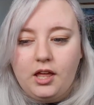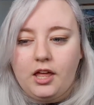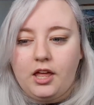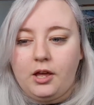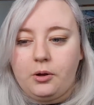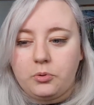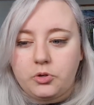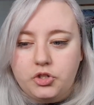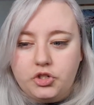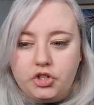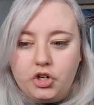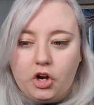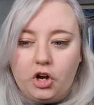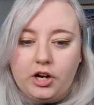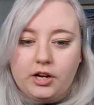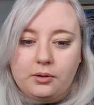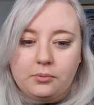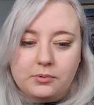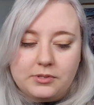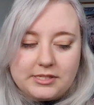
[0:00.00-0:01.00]
It was short,
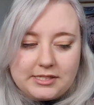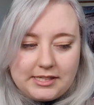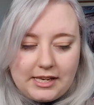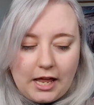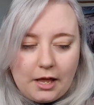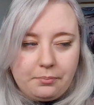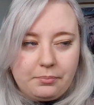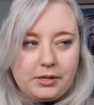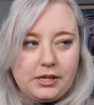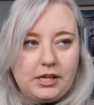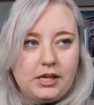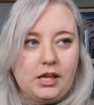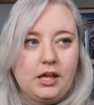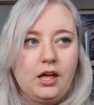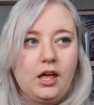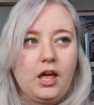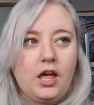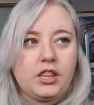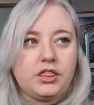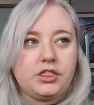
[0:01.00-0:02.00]
it was snappy,
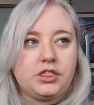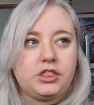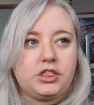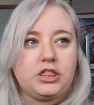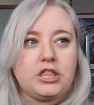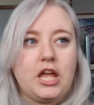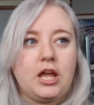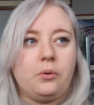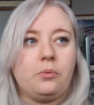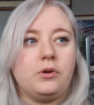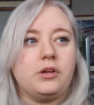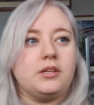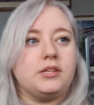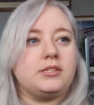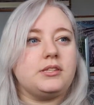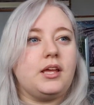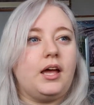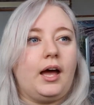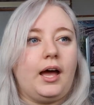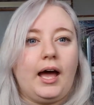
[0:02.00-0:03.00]
it
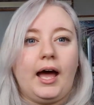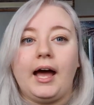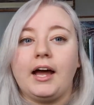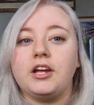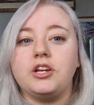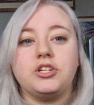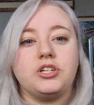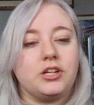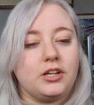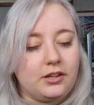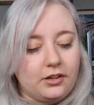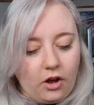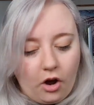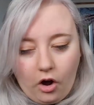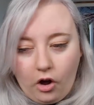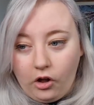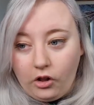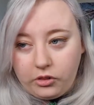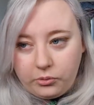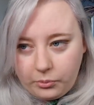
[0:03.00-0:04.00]
was action
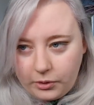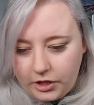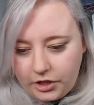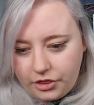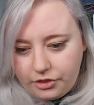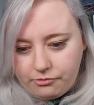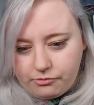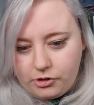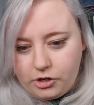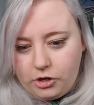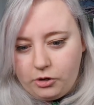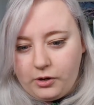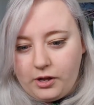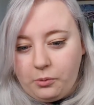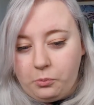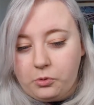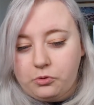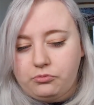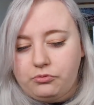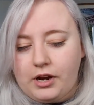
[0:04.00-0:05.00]
all the way through. It
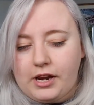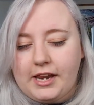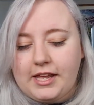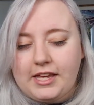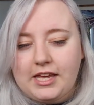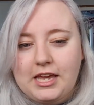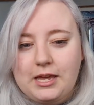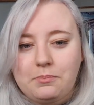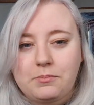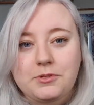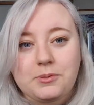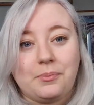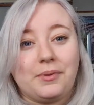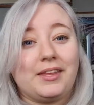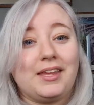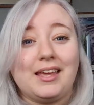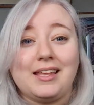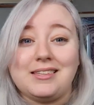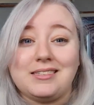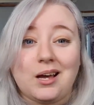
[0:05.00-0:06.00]
would really keep some of
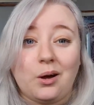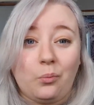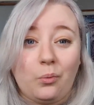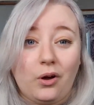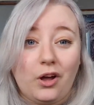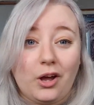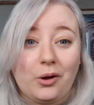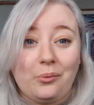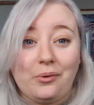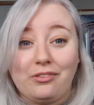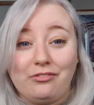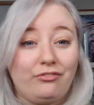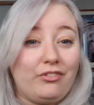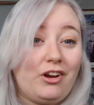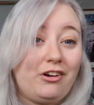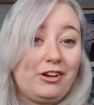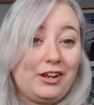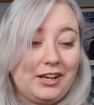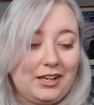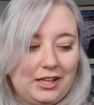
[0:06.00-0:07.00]
the kids I work with
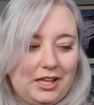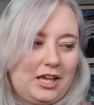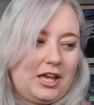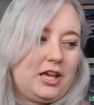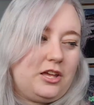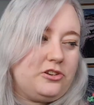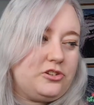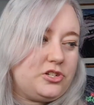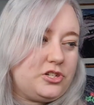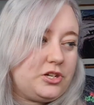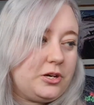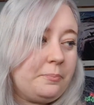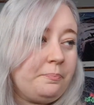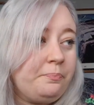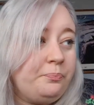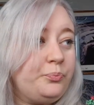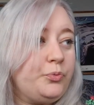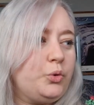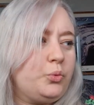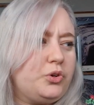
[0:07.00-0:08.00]
very engaged,
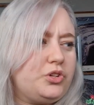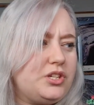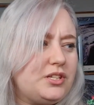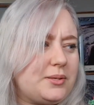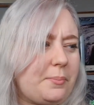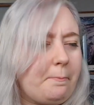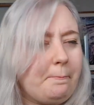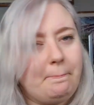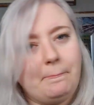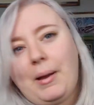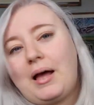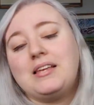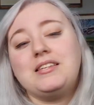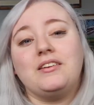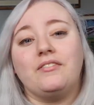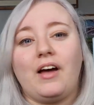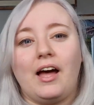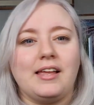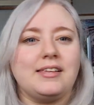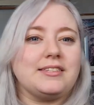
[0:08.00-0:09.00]
which is a
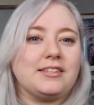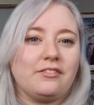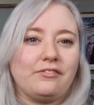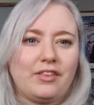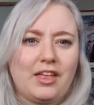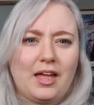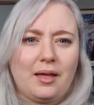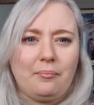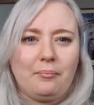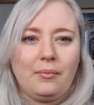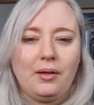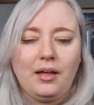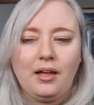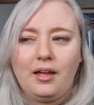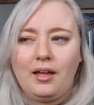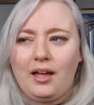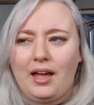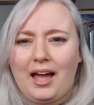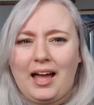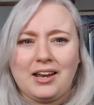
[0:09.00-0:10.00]
massive ask of them,
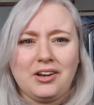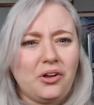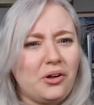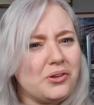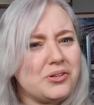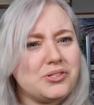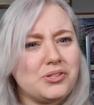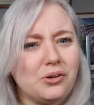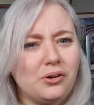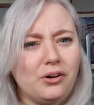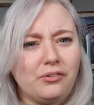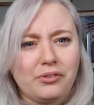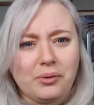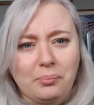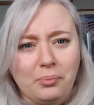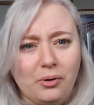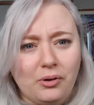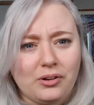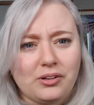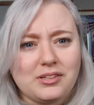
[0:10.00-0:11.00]
and also of the
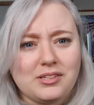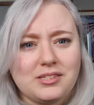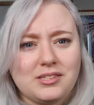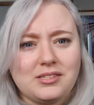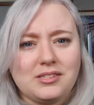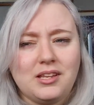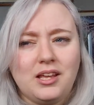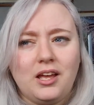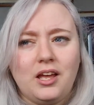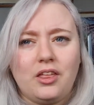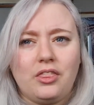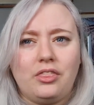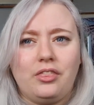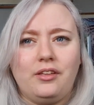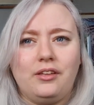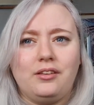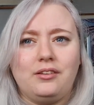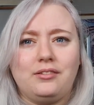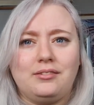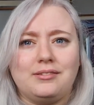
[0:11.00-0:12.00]
books
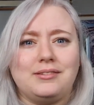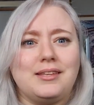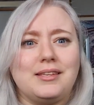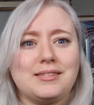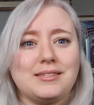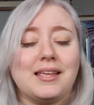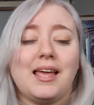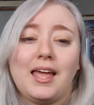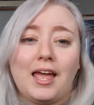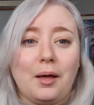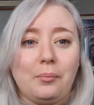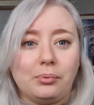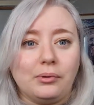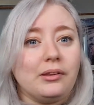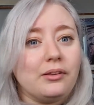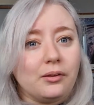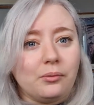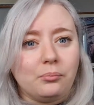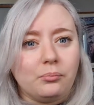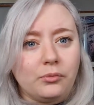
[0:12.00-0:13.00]
that
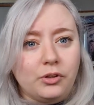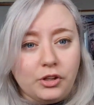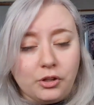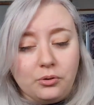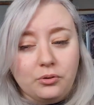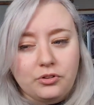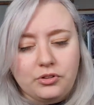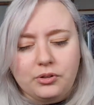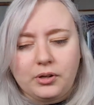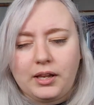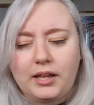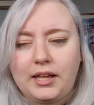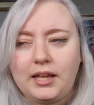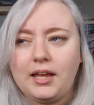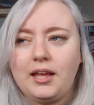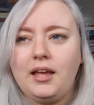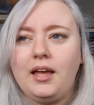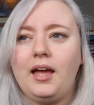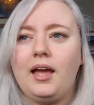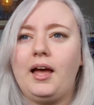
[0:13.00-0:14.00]
disable them usually.
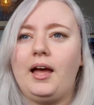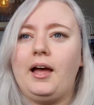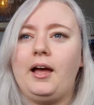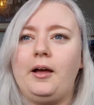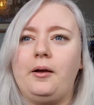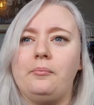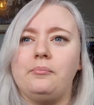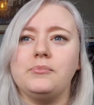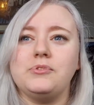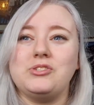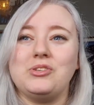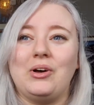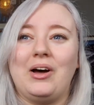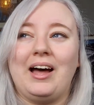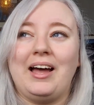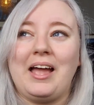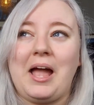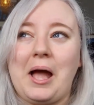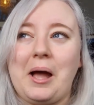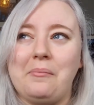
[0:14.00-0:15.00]
Um, so
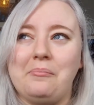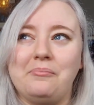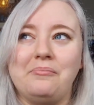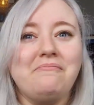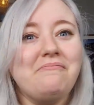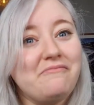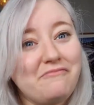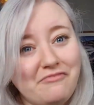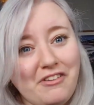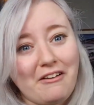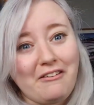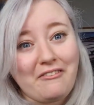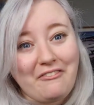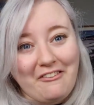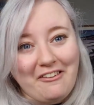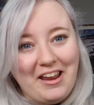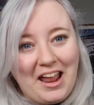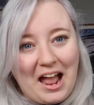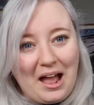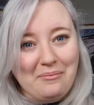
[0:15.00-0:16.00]
I am very,
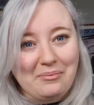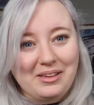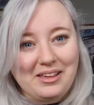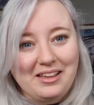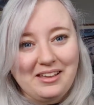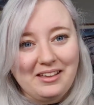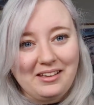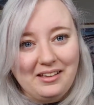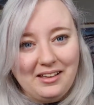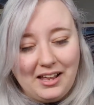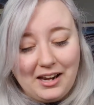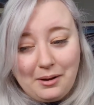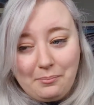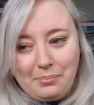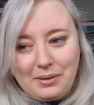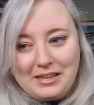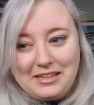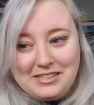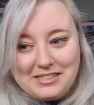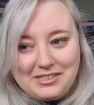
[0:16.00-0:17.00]
very happy and at
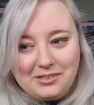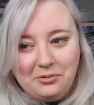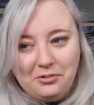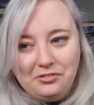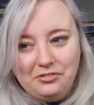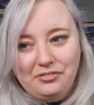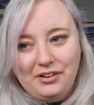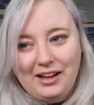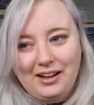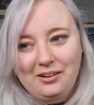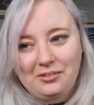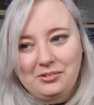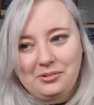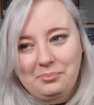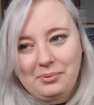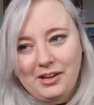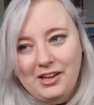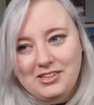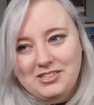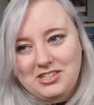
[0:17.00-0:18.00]
peace to have found
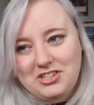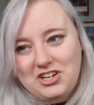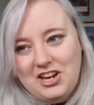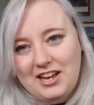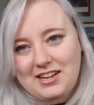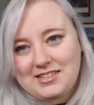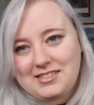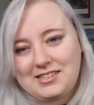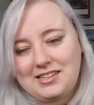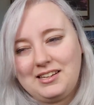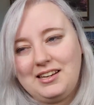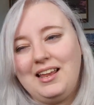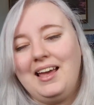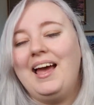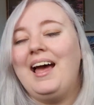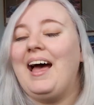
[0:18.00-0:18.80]
Percy Jackson.